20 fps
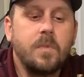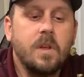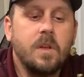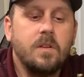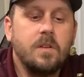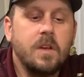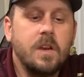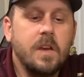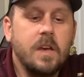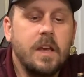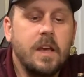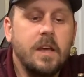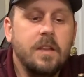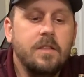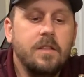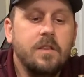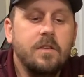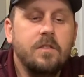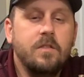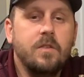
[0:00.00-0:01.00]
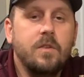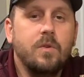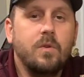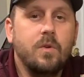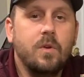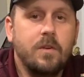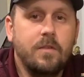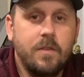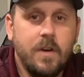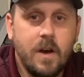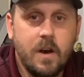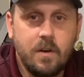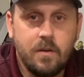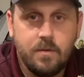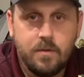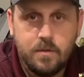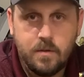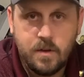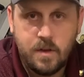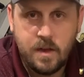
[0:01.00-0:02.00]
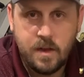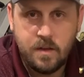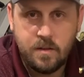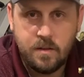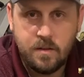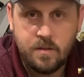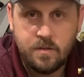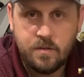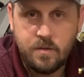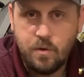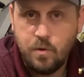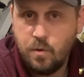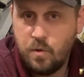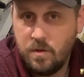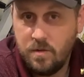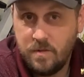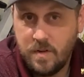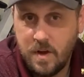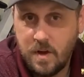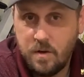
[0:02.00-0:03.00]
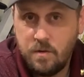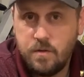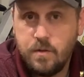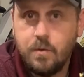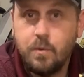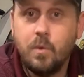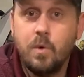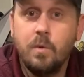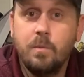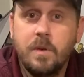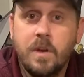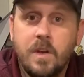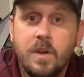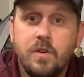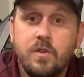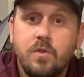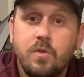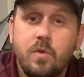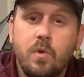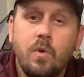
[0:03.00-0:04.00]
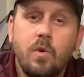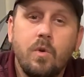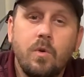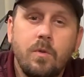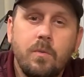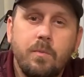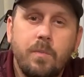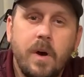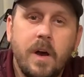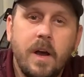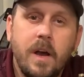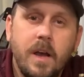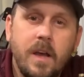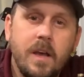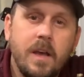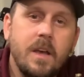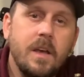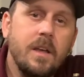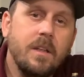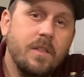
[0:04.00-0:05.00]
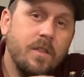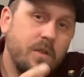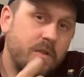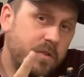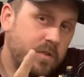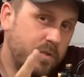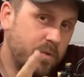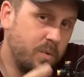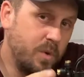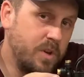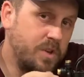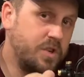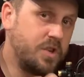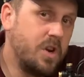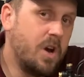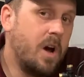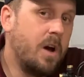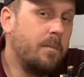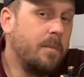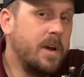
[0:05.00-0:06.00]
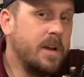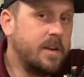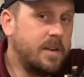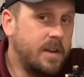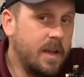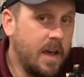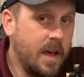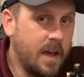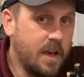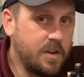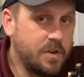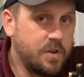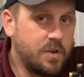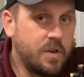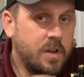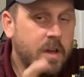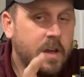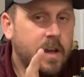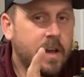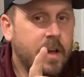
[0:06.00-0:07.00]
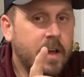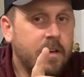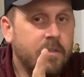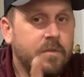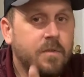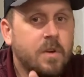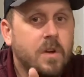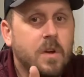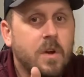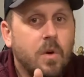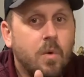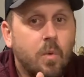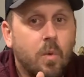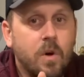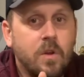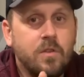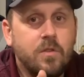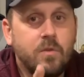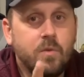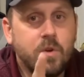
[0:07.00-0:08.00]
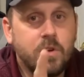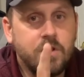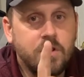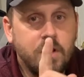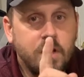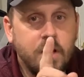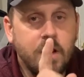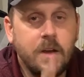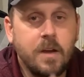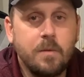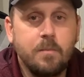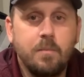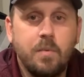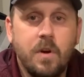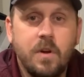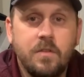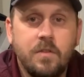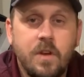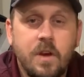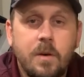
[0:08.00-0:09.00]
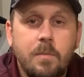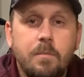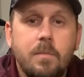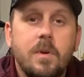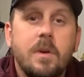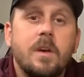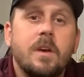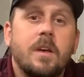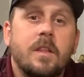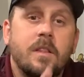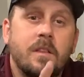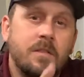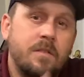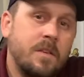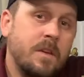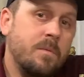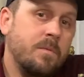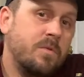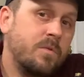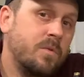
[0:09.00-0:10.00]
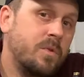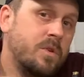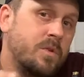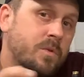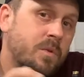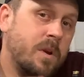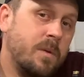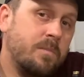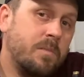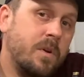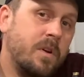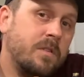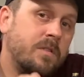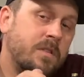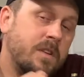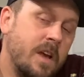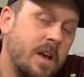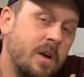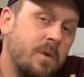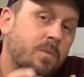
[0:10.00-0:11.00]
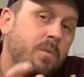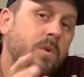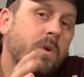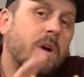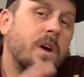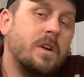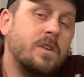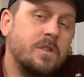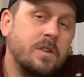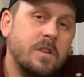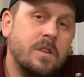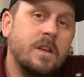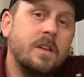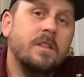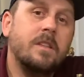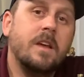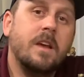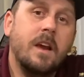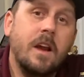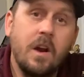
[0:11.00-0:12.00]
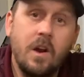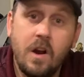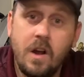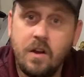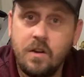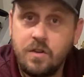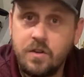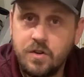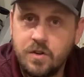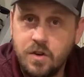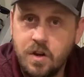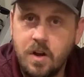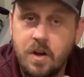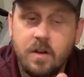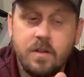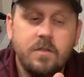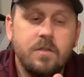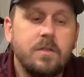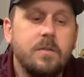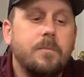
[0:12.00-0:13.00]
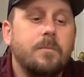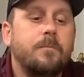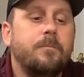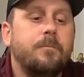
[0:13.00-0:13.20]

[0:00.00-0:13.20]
It's going to hit this solenoid valve. Okay, the solenoid valve will be controlled by the switch on my dash. Okay, I have one switch that I can press up, and the same switch when I press down will actually let the air out of the shocks.